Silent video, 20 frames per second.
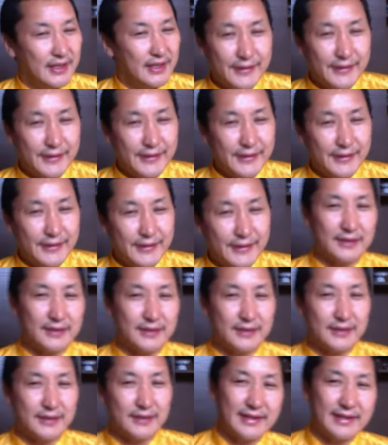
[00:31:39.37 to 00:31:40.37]
In the
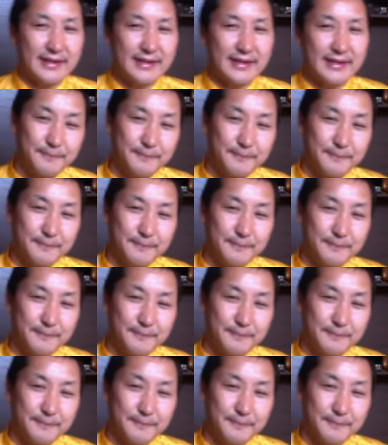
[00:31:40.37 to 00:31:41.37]
physical, my
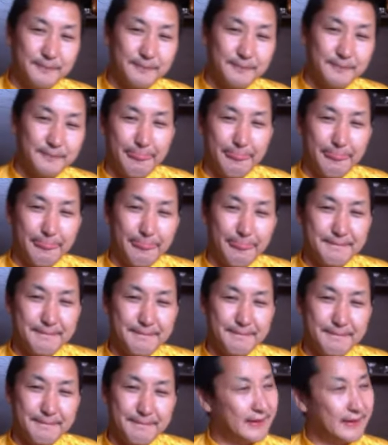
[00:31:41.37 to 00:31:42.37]
diabetic
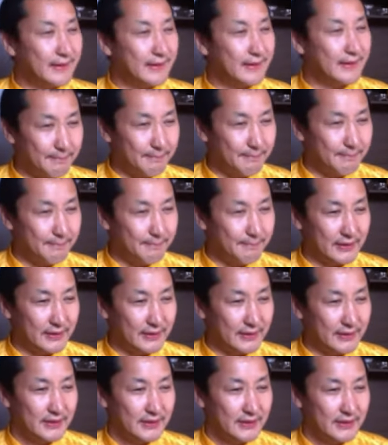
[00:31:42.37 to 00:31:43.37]
make
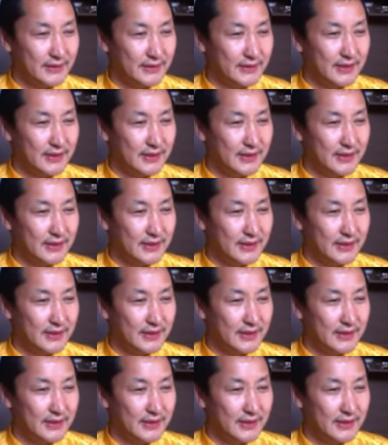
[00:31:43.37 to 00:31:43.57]
something